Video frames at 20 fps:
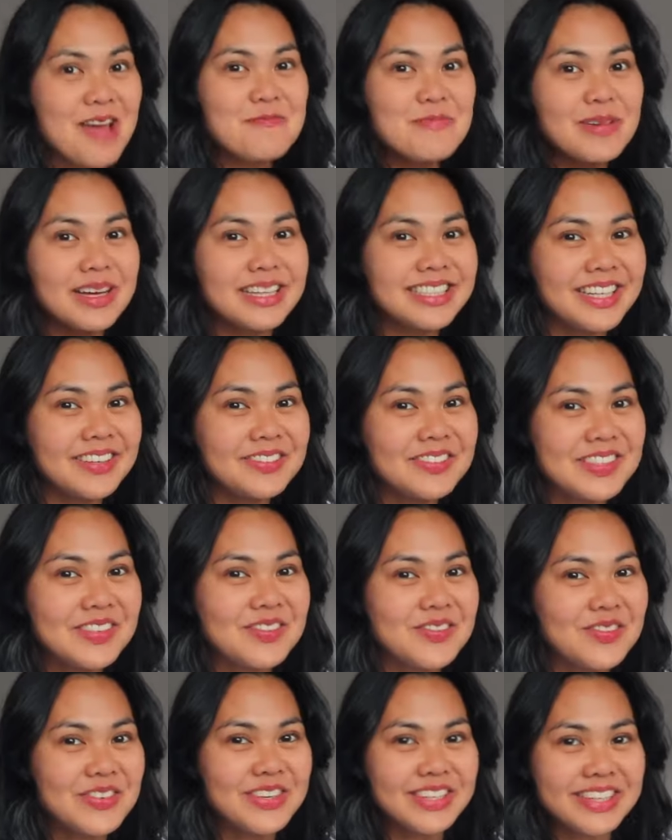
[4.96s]
picked up
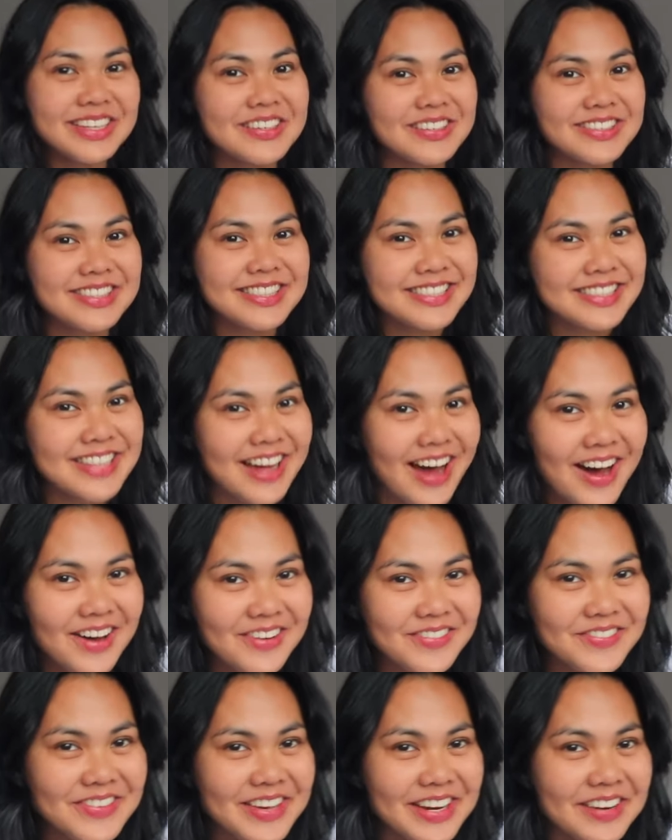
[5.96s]
some really good
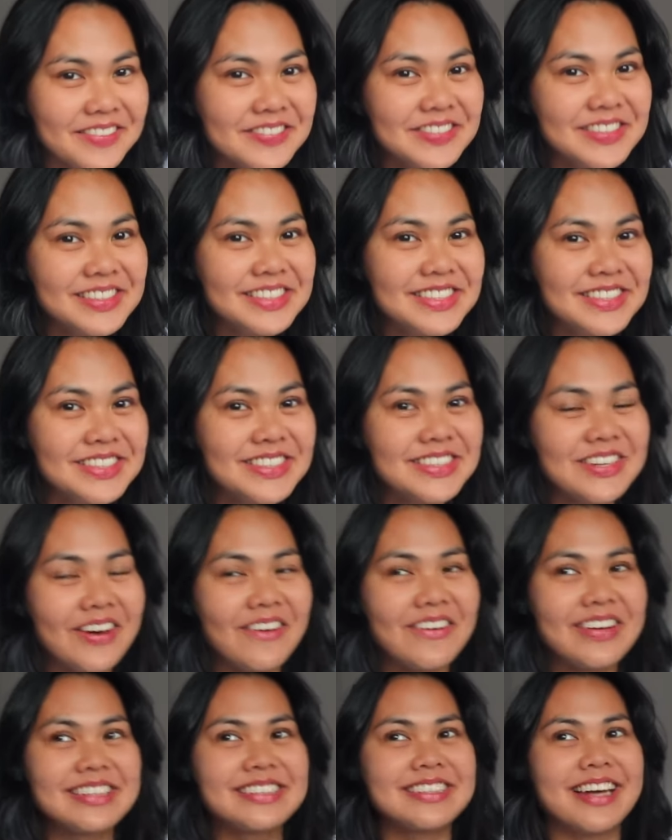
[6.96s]
stuff and I'm so
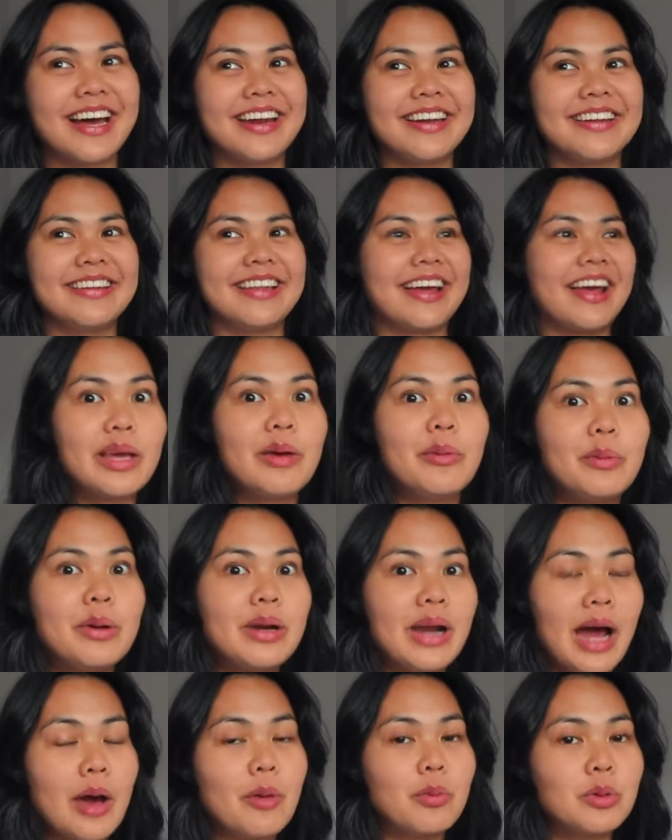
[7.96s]
excited. Like
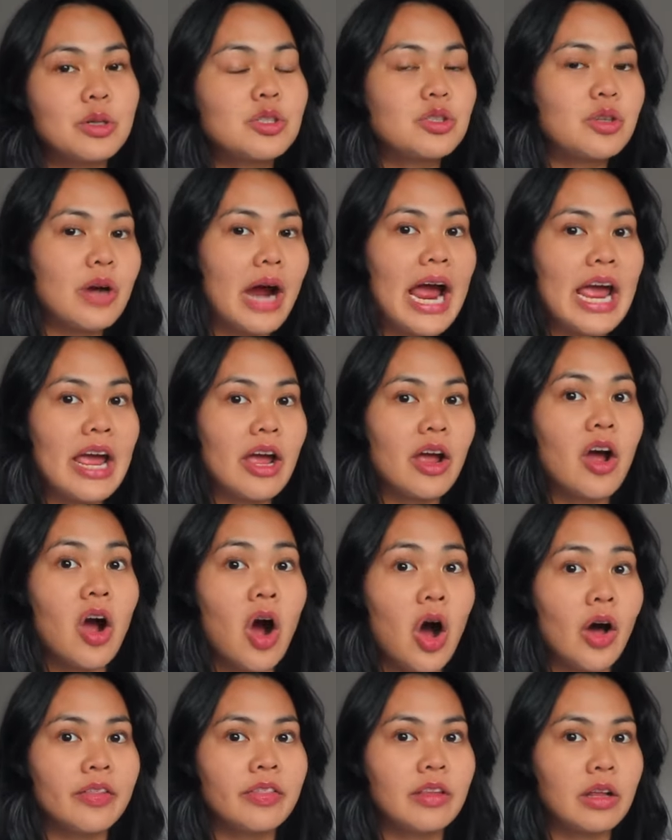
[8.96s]
when I was trying
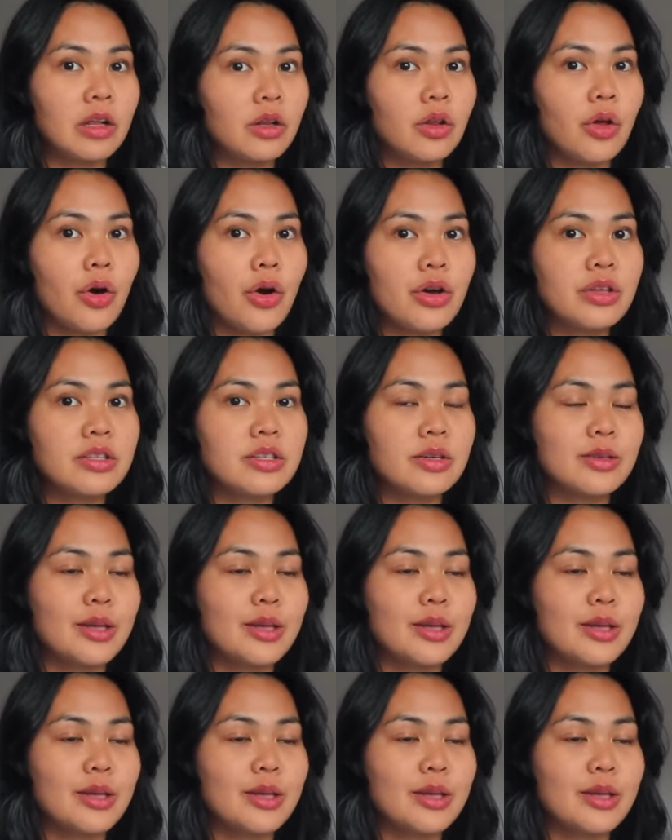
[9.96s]
on the clothes, I was